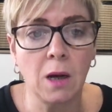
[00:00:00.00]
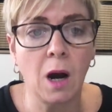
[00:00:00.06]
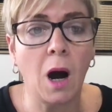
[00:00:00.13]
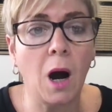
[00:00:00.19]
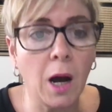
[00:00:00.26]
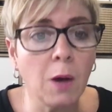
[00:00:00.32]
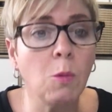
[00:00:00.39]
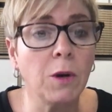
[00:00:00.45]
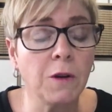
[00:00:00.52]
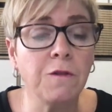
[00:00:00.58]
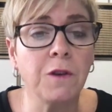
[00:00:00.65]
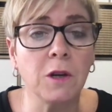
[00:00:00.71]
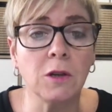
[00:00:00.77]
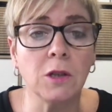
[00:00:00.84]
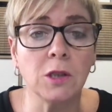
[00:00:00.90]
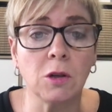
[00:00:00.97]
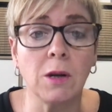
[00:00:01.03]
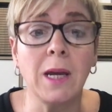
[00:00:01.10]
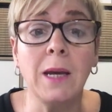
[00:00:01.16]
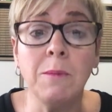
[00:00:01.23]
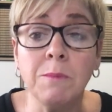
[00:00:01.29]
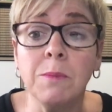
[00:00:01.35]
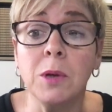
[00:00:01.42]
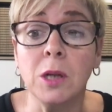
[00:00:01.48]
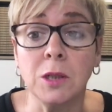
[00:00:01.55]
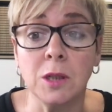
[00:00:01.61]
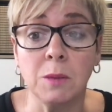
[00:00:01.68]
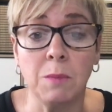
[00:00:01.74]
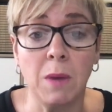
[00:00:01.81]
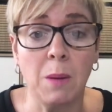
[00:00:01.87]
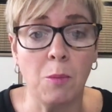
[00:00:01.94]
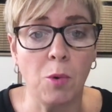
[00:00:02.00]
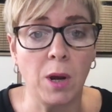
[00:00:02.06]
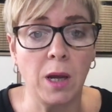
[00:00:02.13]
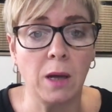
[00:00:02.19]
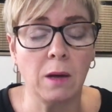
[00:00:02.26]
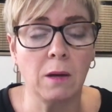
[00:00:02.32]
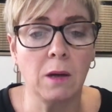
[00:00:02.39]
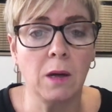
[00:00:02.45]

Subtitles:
I want to focus on implicit memory.